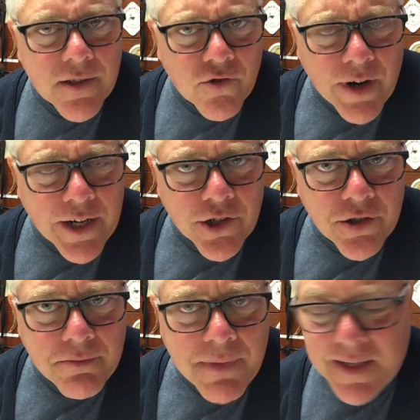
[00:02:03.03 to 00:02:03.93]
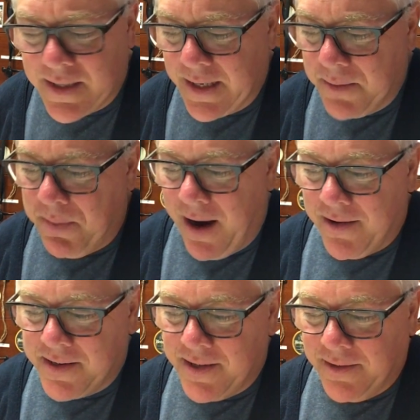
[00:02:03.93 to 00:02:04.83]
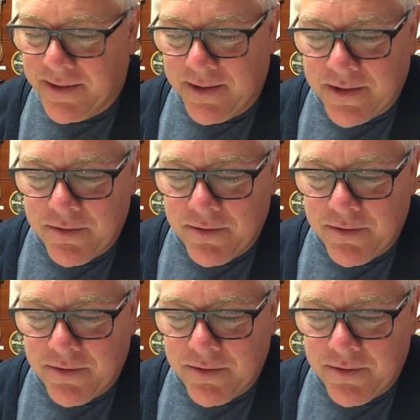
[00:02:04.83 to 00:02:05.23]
strange mystic Paracelsus,